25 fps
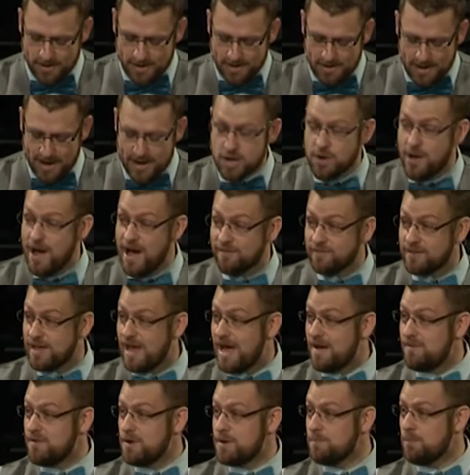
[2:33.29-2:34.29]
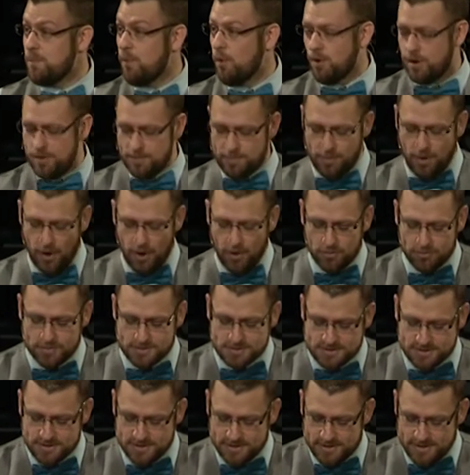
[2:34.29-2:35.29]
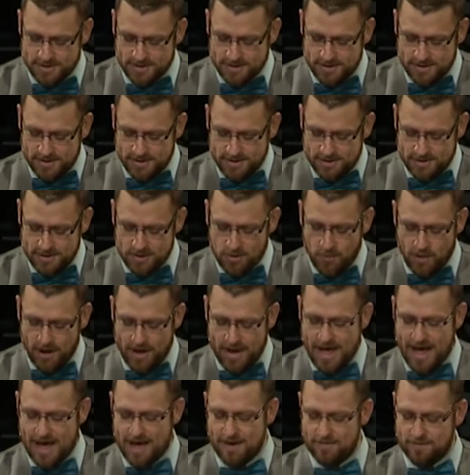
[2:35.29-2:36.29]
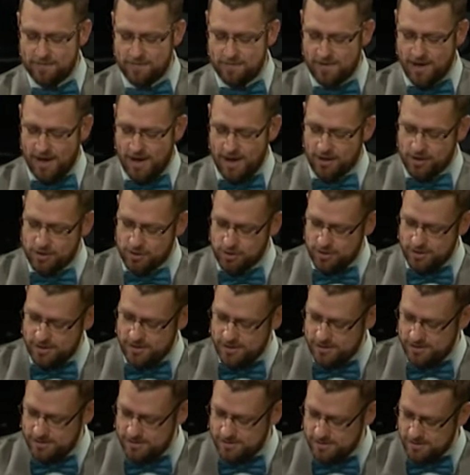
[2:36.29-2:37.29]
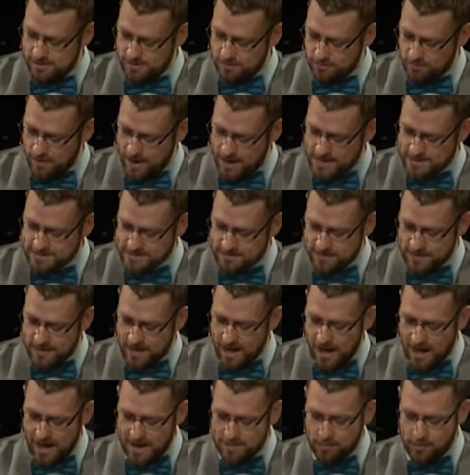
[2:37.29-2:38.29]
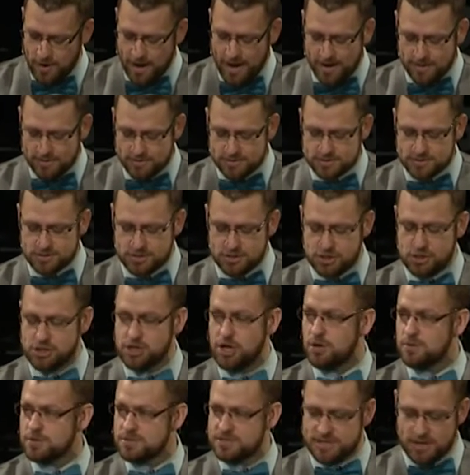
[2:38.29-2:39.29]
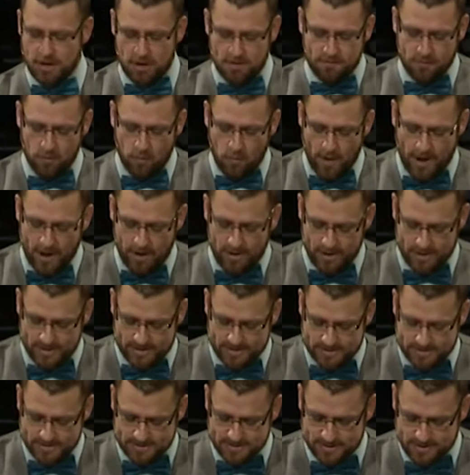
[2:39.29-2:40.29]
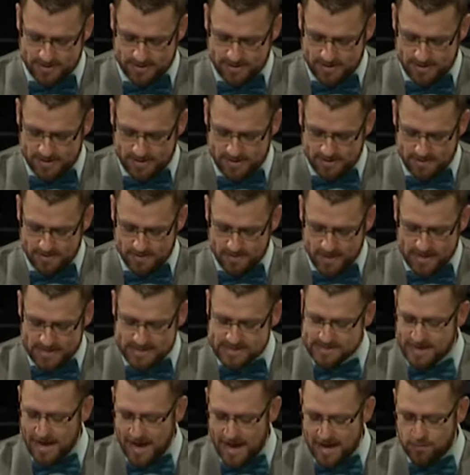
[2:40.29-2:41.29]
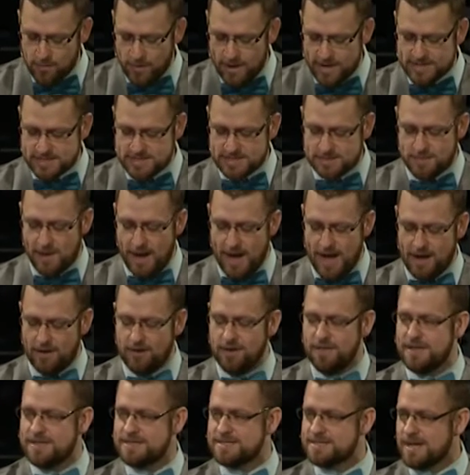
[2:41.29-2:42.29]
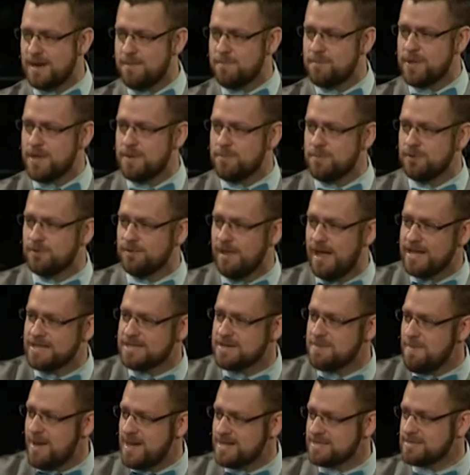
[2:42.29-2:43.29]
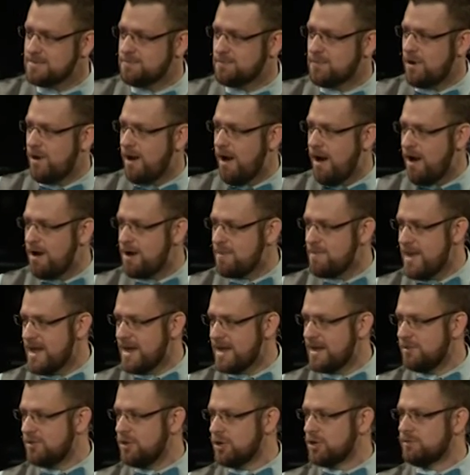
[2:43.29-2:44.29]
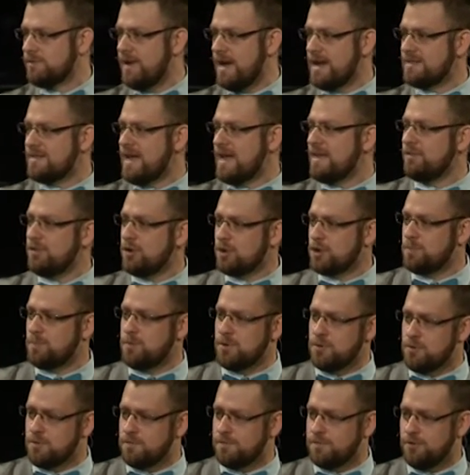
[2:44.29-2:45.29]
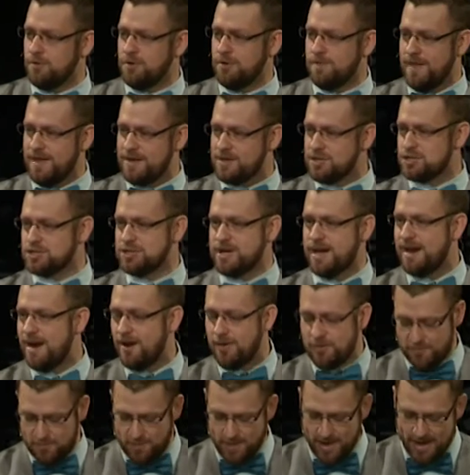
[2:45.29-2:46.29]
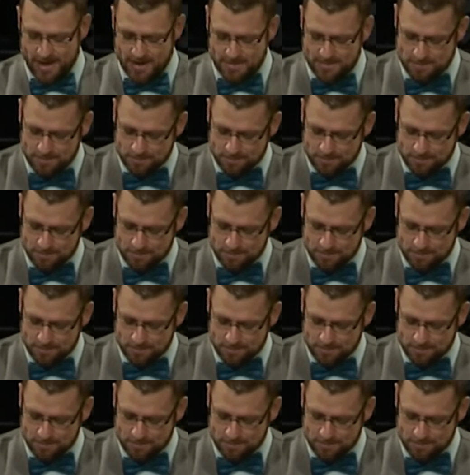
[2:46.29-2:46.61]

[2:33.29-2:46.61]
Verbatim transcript: Now, you have to have an important pose. You want to have a good raise of the eyebrows to show self awareness a sideways smile, and then some people like to mess up their hair to make it look like they look beautiful and they just got out of bed.